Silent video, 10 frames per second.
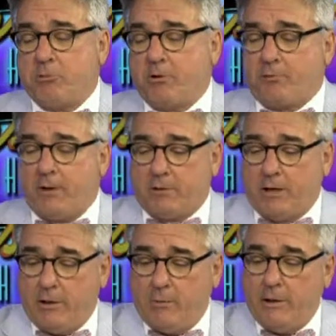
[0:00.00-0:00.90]
with like
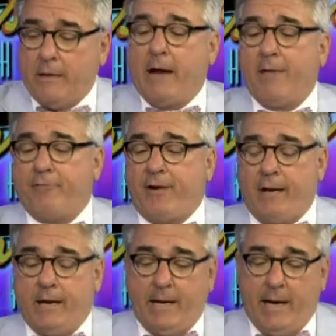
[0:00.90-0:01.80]
Coyote
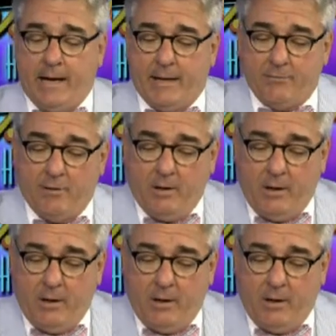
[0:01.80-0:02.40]
Cafe and